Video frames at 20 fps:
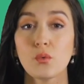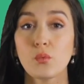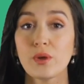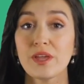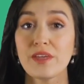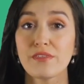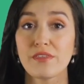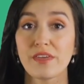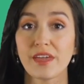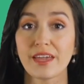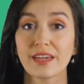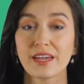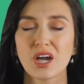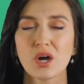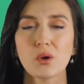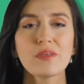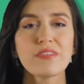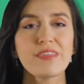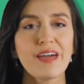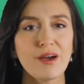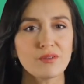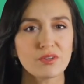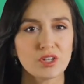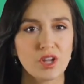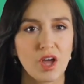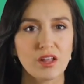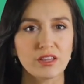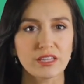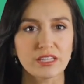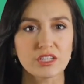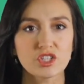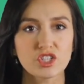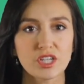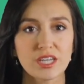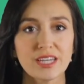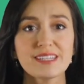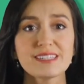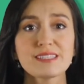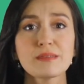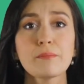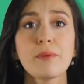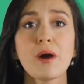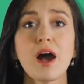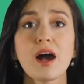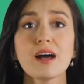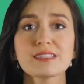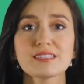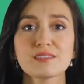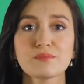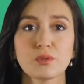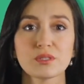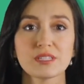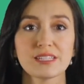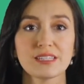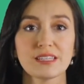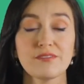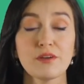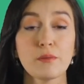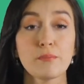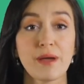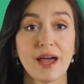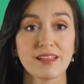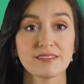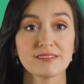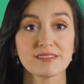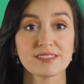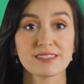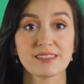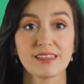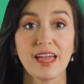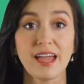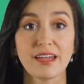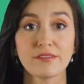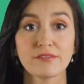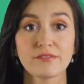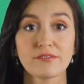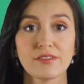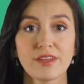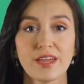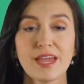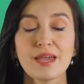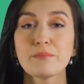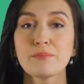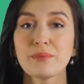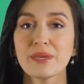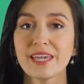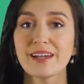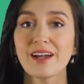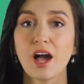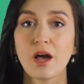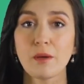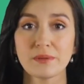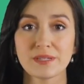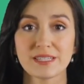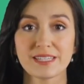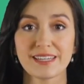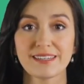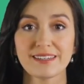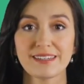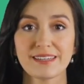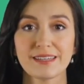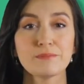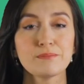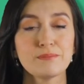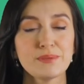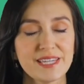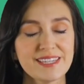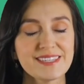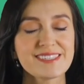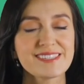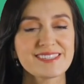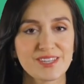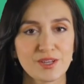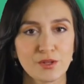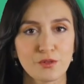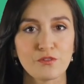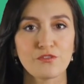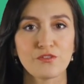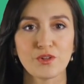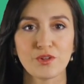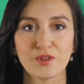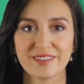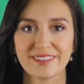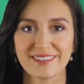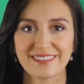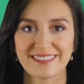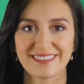We think without knowledge, it is impossible to live a balanced life. Be competent, be skillful.